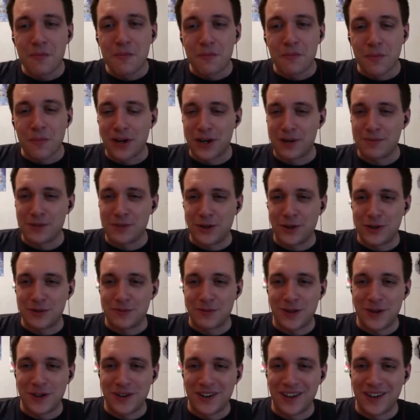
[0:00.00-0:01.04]
My name's Lewis
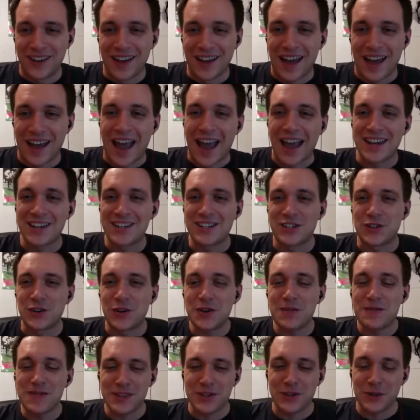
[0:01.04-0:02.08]
Pugh, and joining me
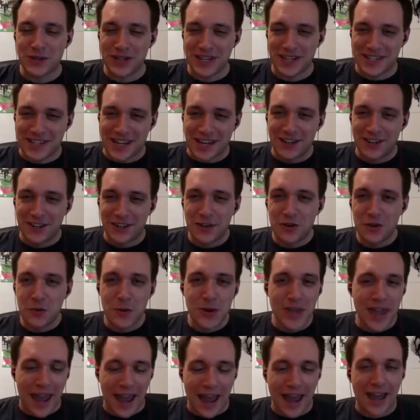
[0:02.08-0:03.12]
to talk Nintendo, we
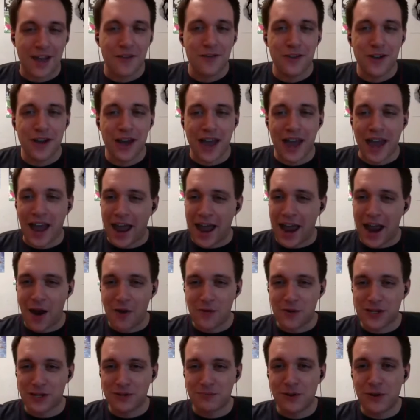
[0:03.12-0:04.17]
have
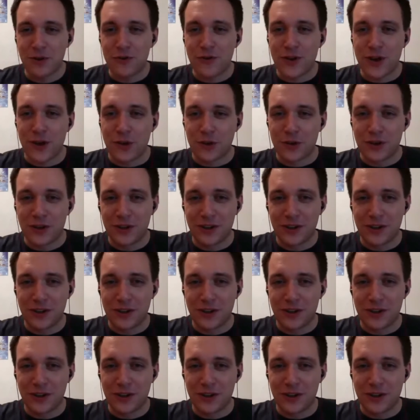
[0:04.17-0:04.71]
Harrison Milfeld.